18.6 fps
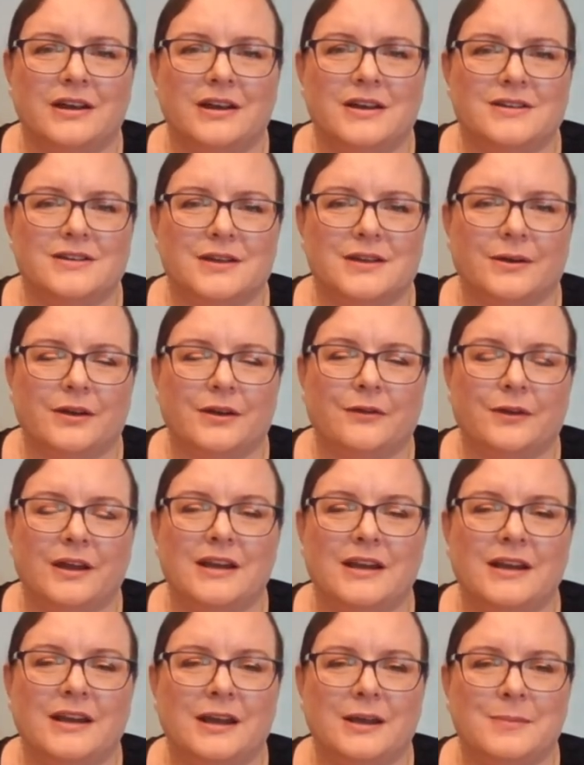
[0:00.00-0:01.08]
So if
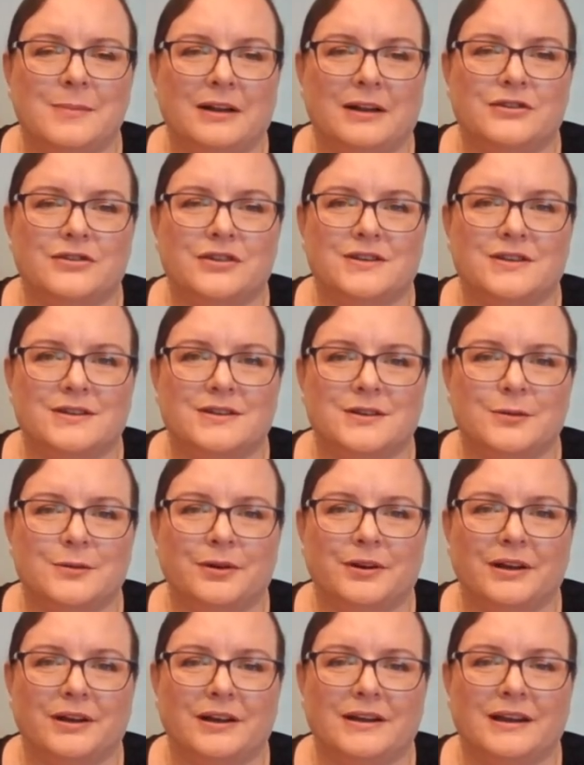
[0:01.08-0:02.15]
any email addresses you
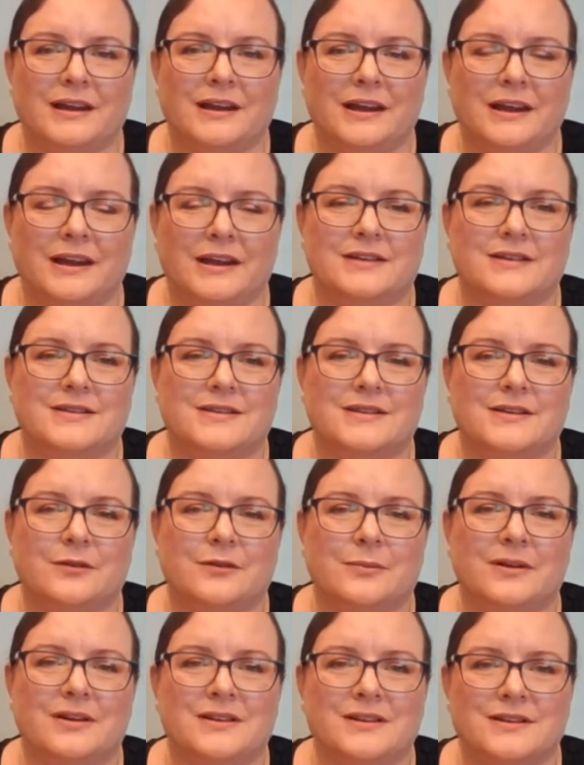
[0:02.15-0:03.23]
put in here to send
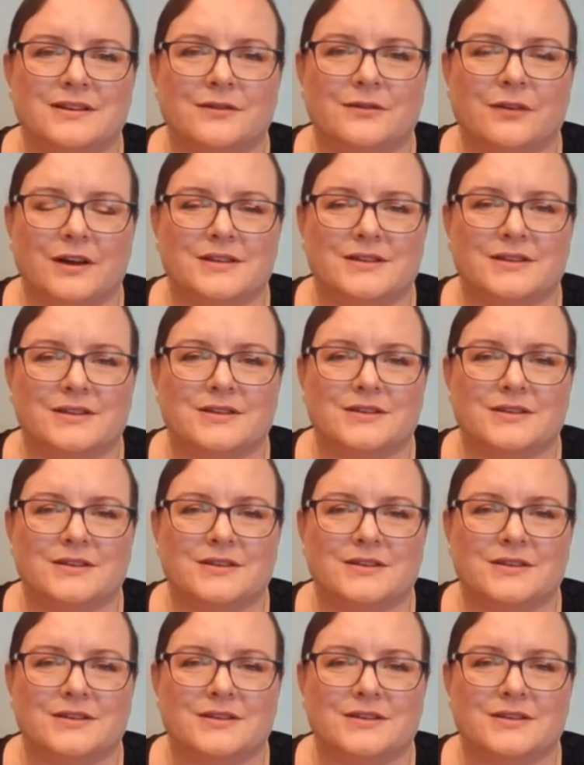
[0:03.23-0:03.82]
remittance advices